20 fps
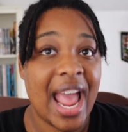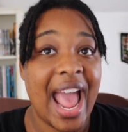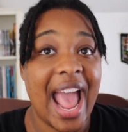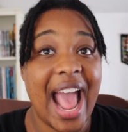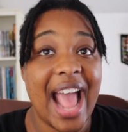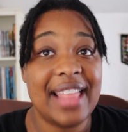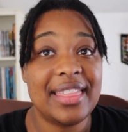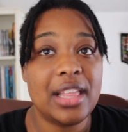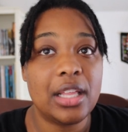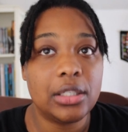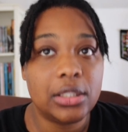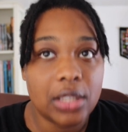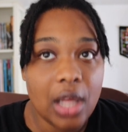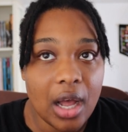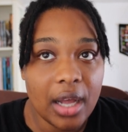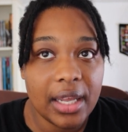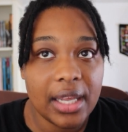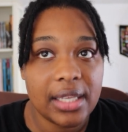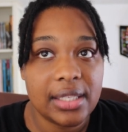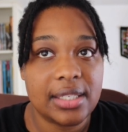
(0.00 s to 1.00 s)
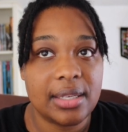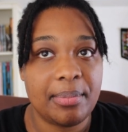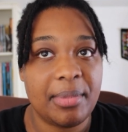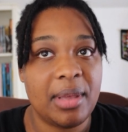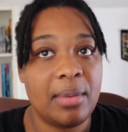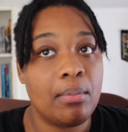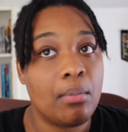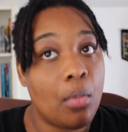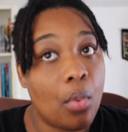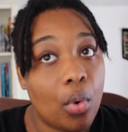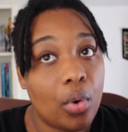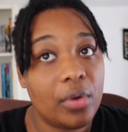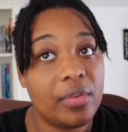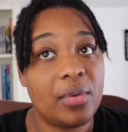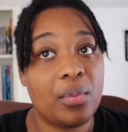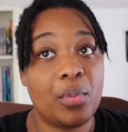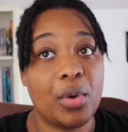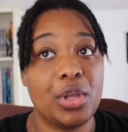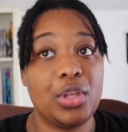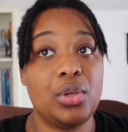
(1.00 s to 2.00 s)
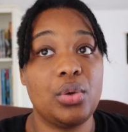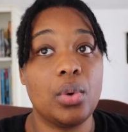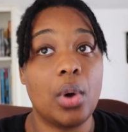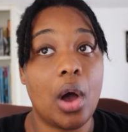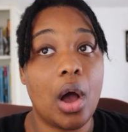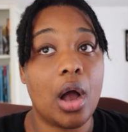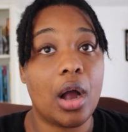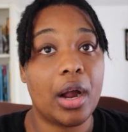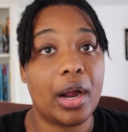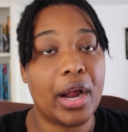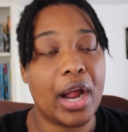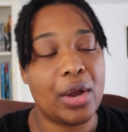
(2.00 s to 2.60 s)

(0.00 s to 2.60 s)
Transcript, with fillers: and the longing to be more than what you are